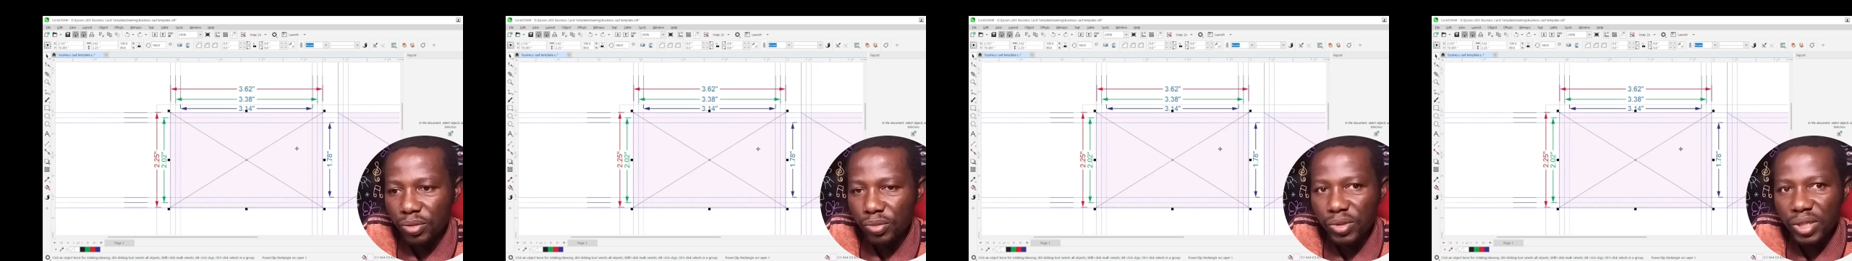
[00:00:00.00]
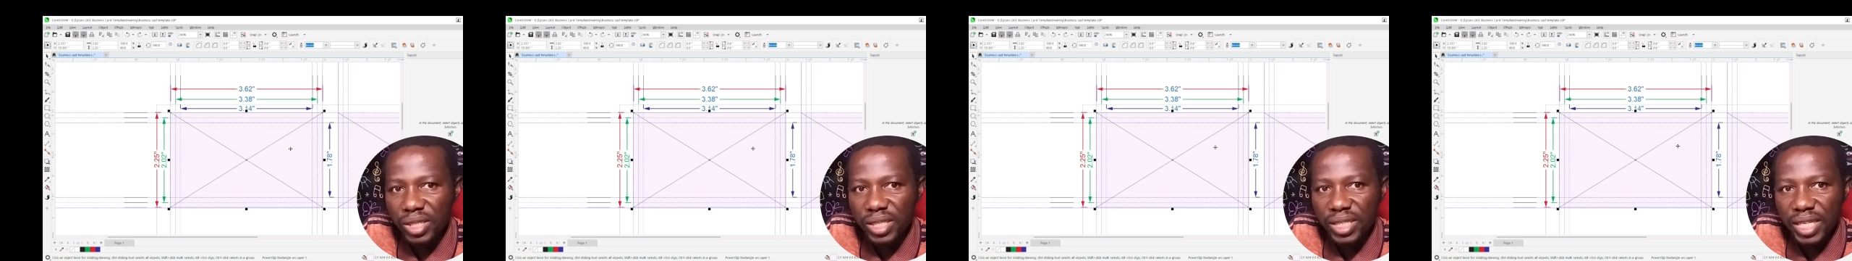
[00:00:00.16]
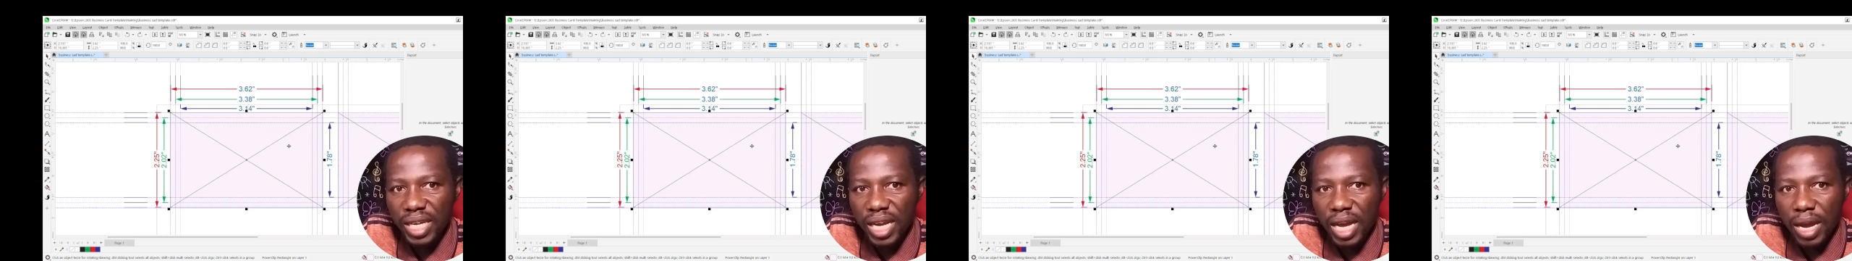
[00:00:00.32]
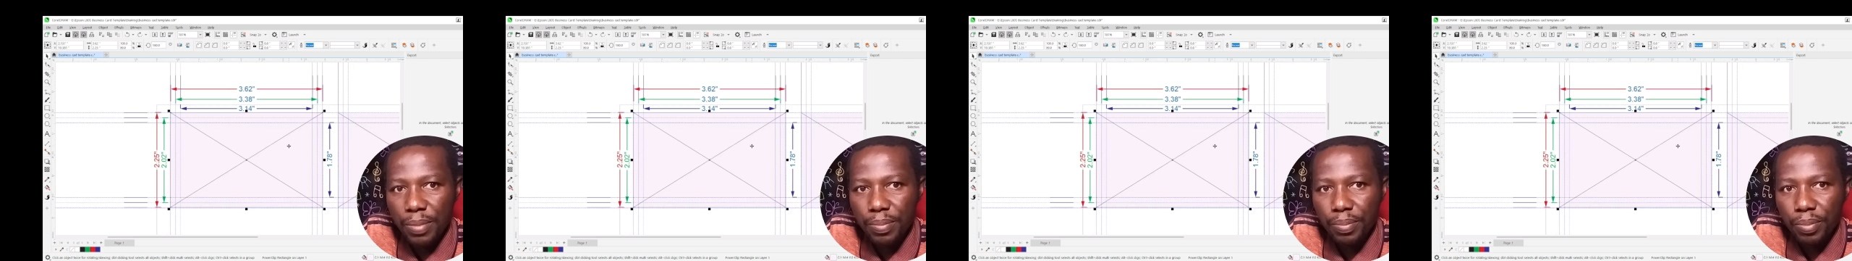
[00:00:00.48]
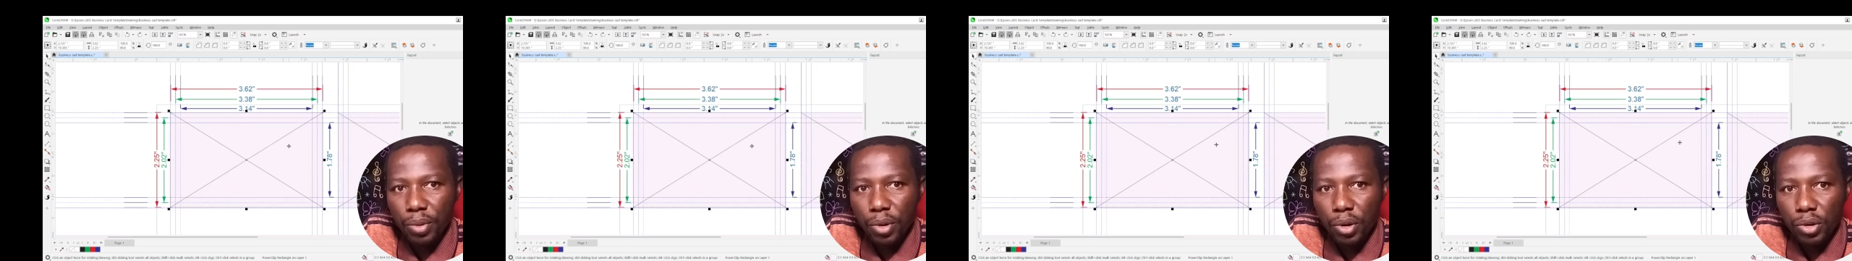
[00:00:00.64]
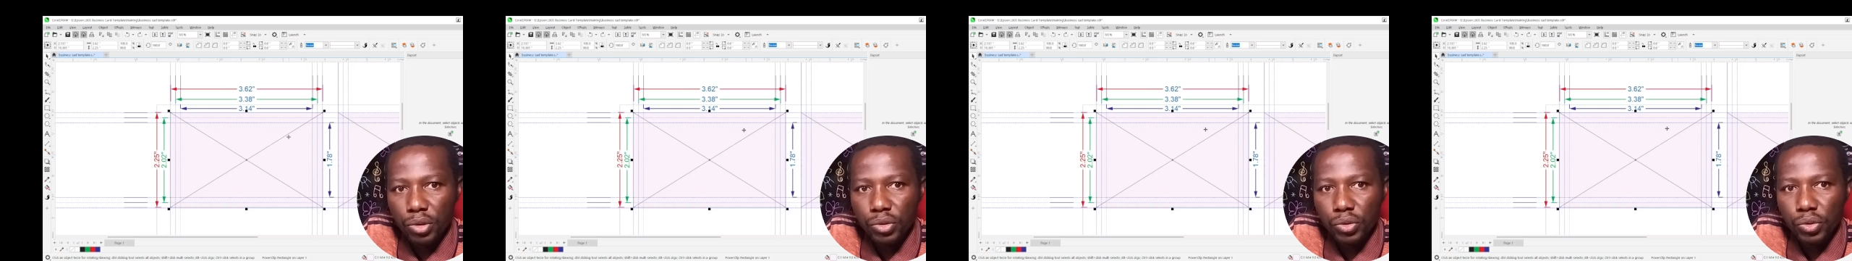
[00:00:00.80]
which
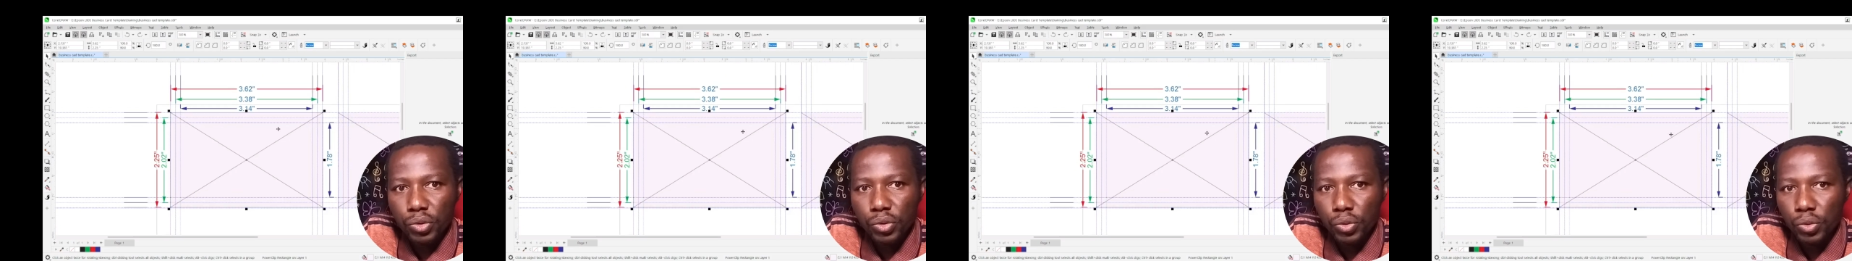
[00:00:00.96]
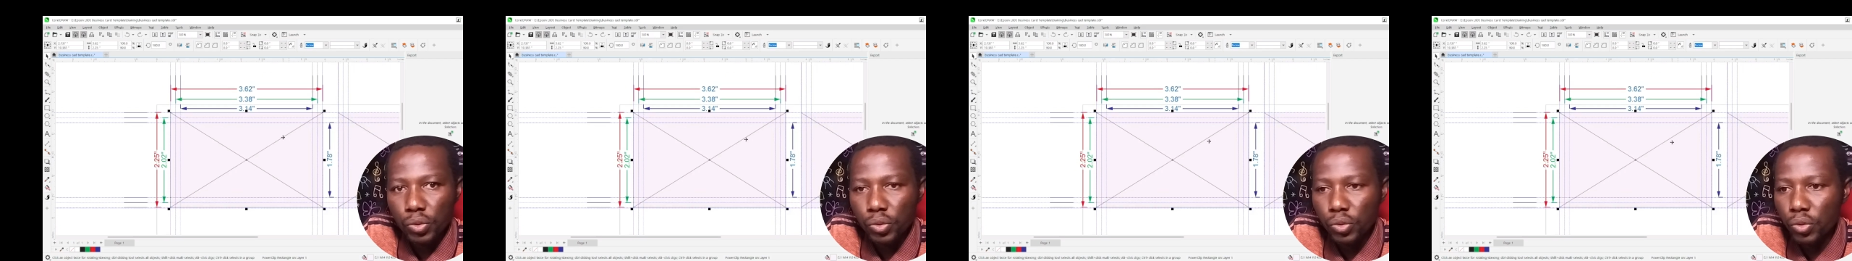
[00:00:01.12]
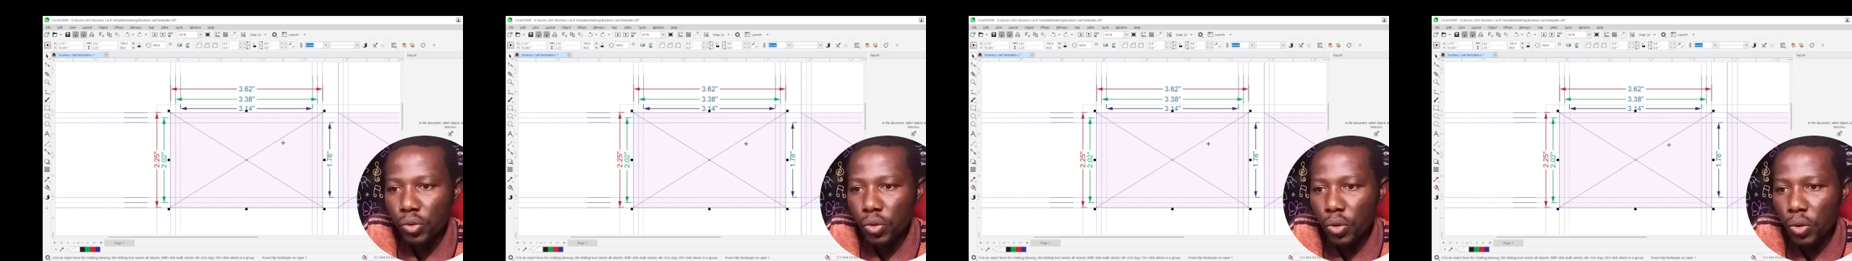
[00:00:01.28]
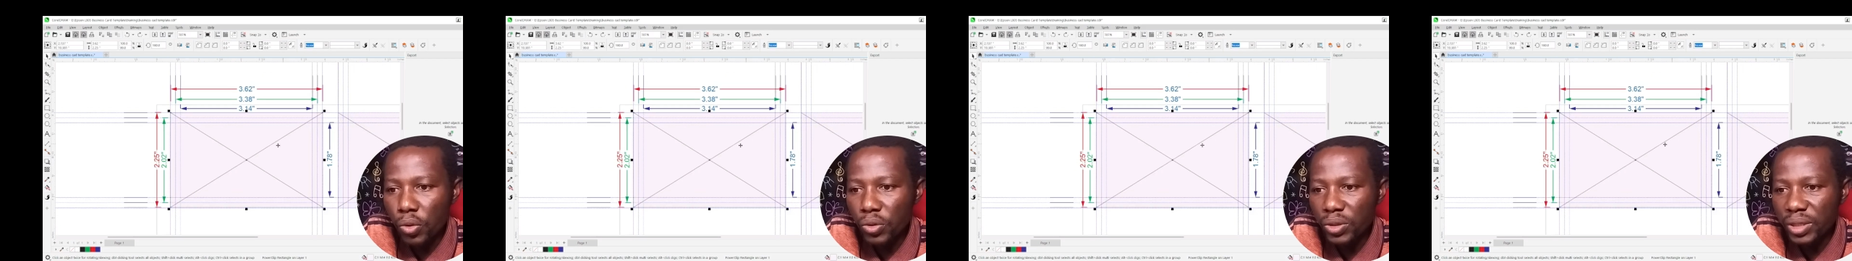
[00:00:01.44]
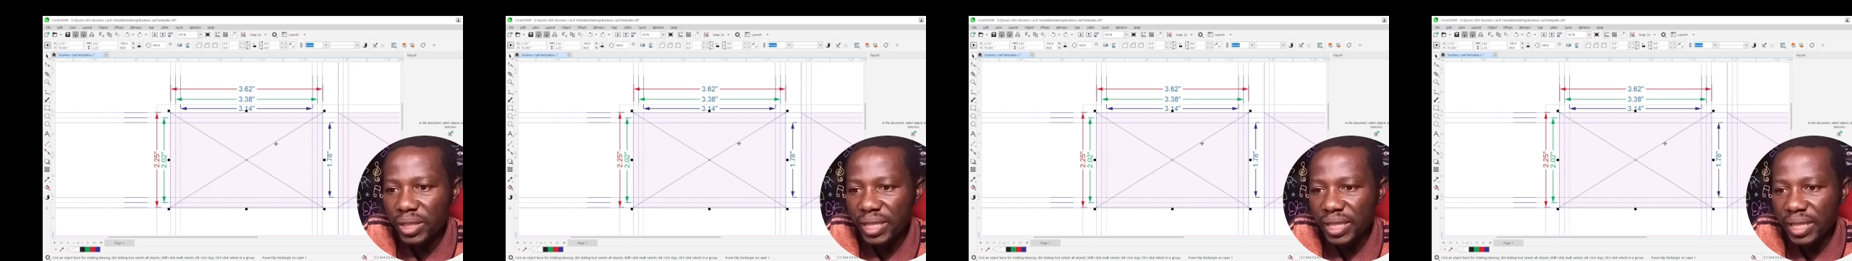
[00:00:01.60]
help us to know